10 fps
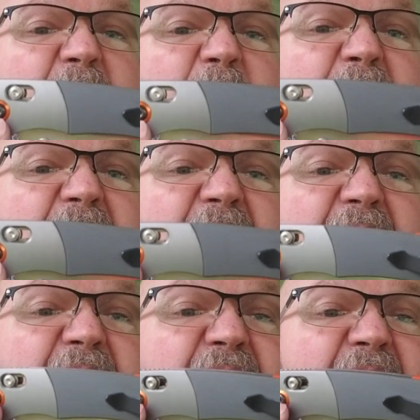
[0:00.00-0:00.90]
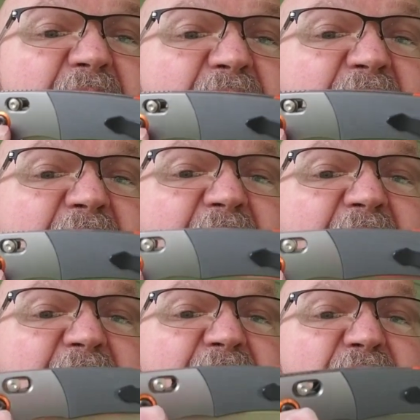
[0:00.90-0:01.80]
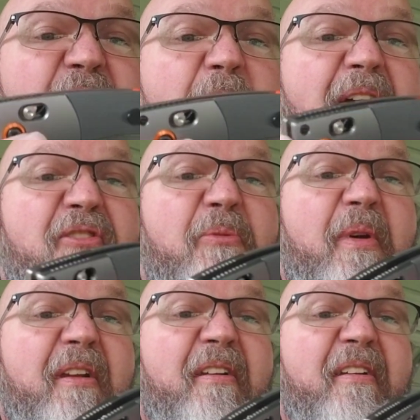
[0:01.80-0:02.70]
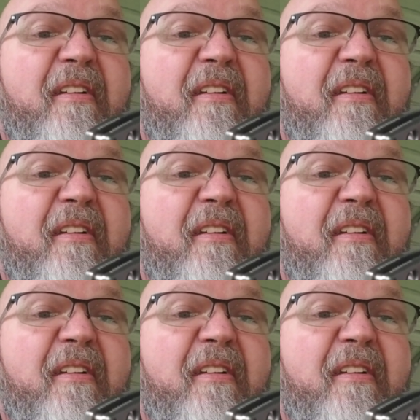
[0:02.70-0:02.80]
but it is a very nice specimen.